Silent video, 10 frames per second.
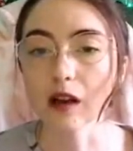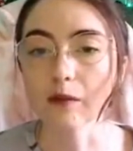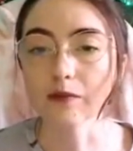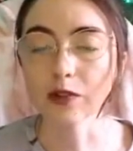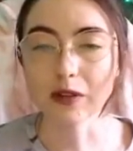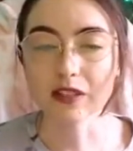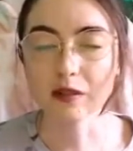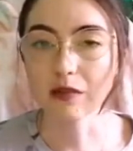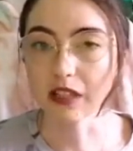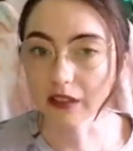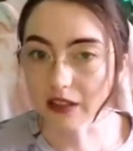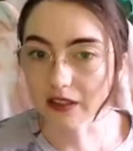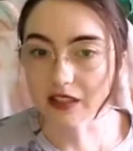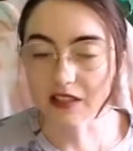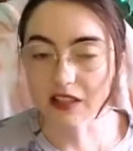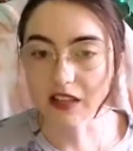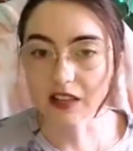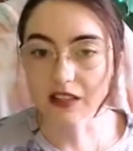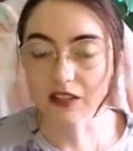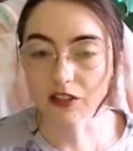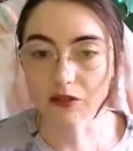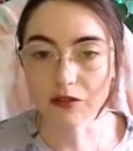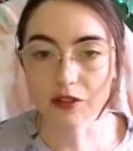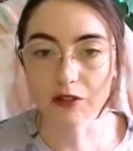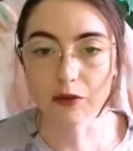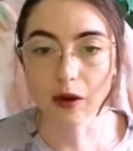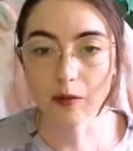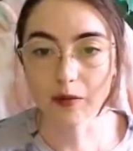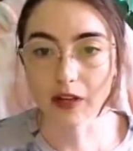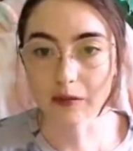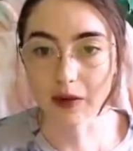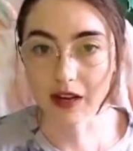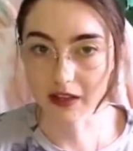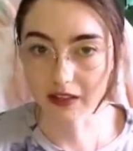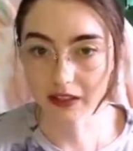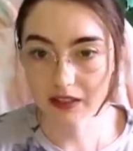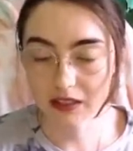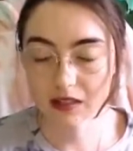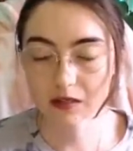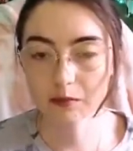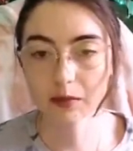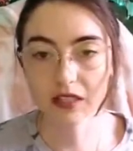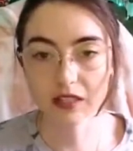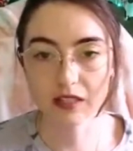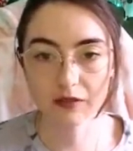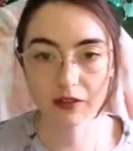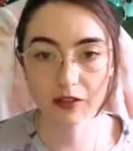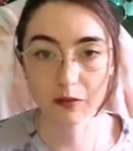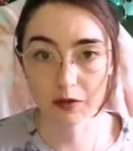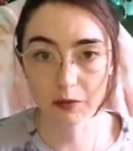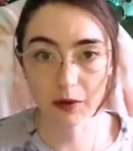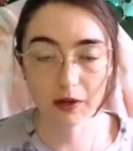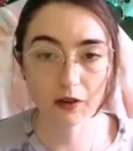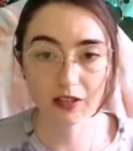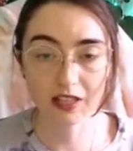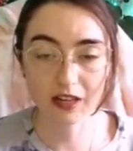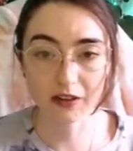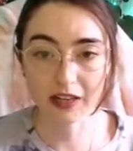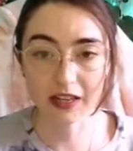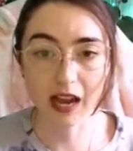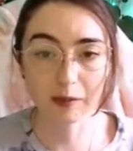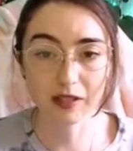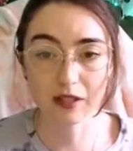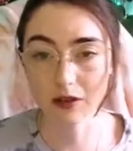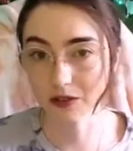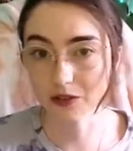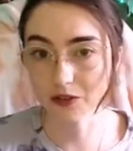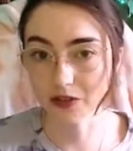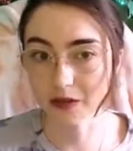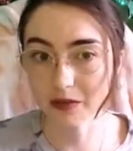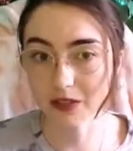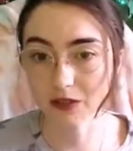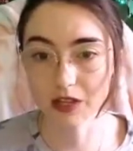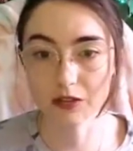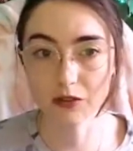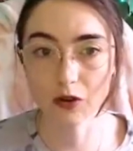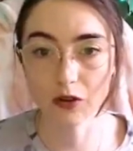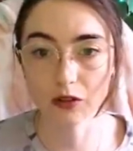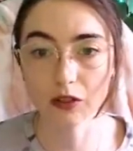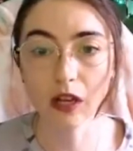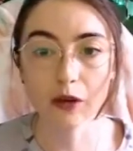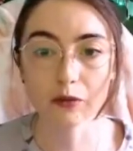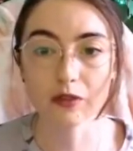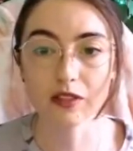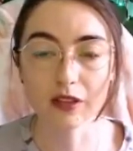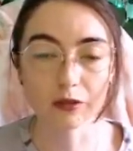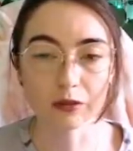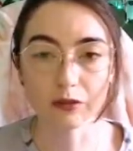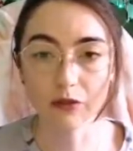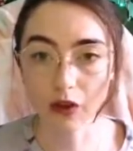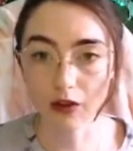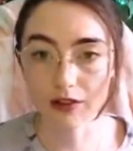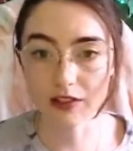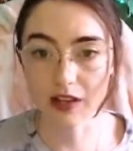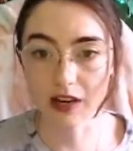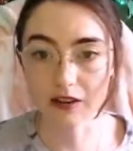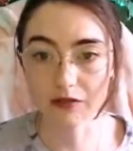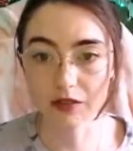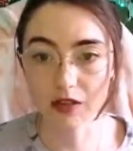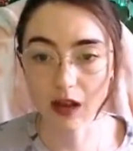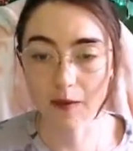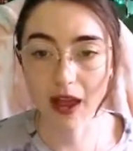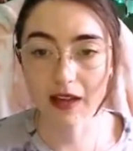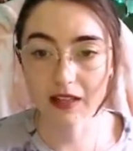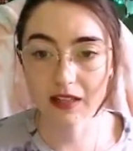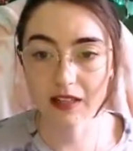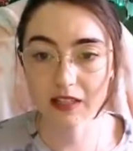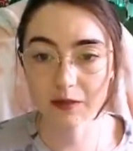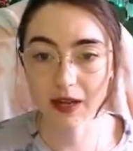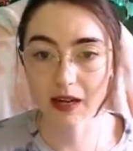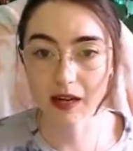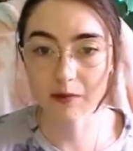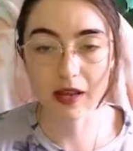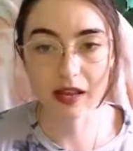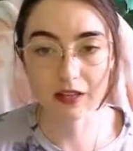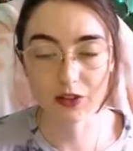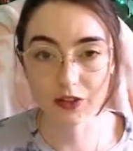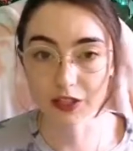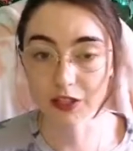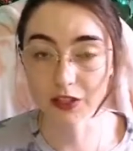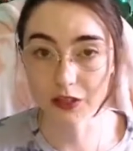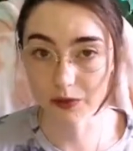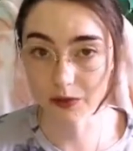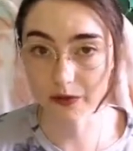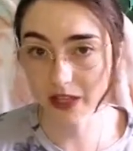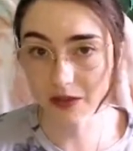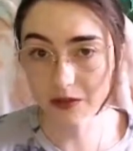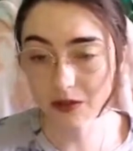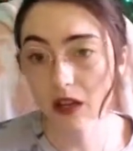doing some daily things that I need to do to upgrade my island. But for the most part, all the decorating happens on stream, and so these are all recycled VODs that I have edited, sped up, and turned into YouTube videos.